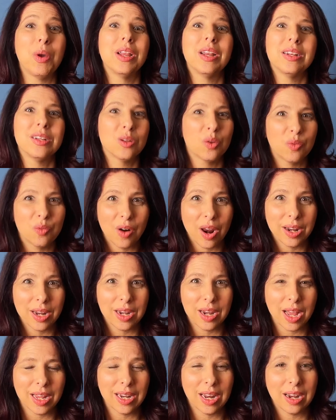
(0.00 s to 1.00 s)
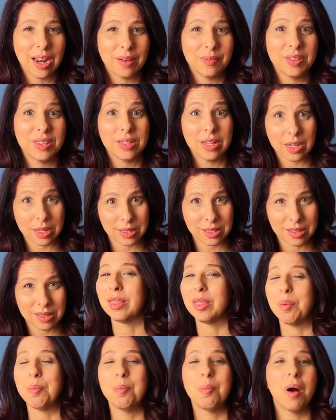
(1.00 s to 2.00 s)
until Friday night and have
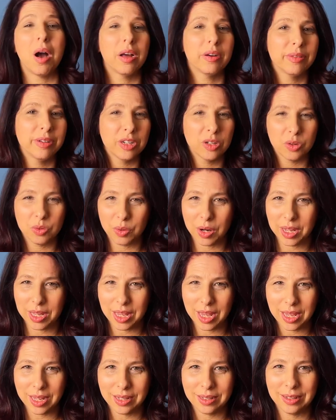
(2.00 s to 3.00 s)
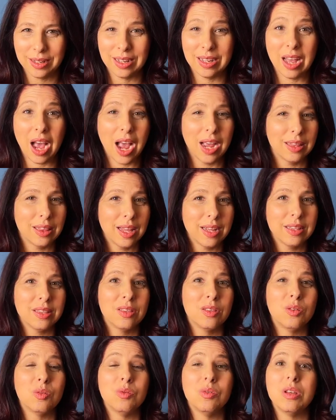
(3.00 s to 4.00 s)
6. The moderate drinking
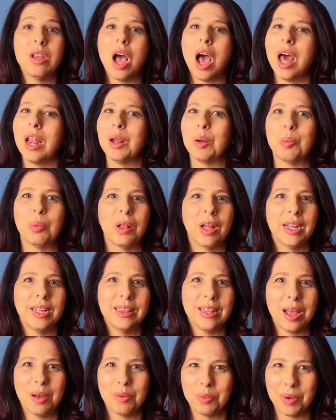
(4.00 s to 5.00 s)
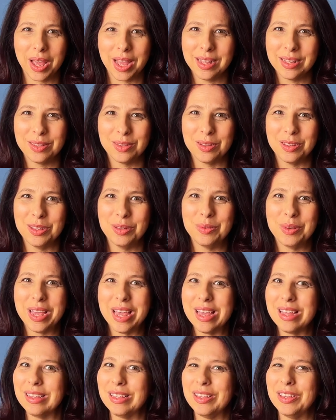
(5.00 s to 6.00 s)
guidelines do not apply in that way. So you
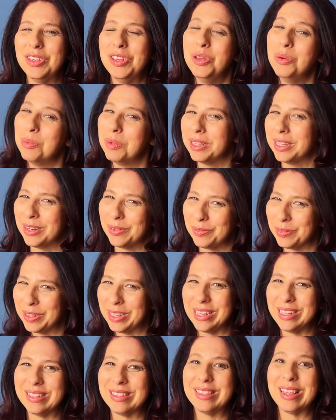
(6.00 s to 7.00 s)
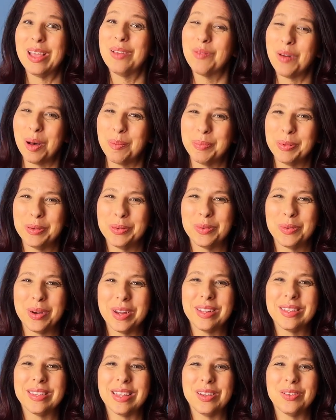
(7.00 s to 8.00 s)
can't cumulatively save up your
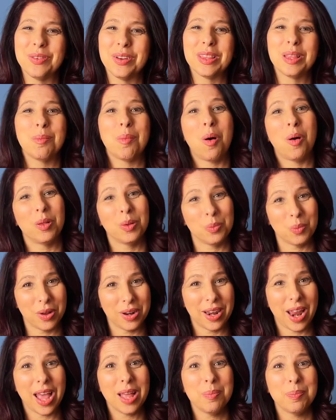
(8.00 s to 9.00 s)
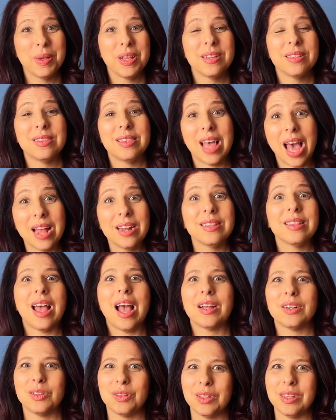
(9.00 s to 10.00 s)
drinks and drink them all in one night, because that is
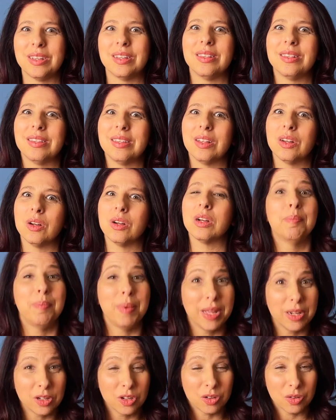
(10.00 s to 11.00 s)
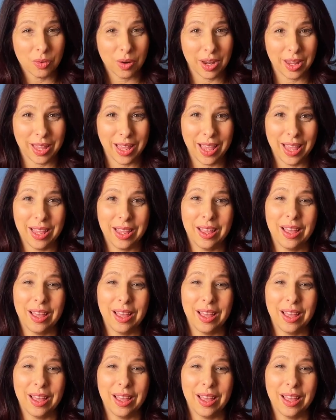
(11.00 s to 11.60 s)
actually considered binge drinking,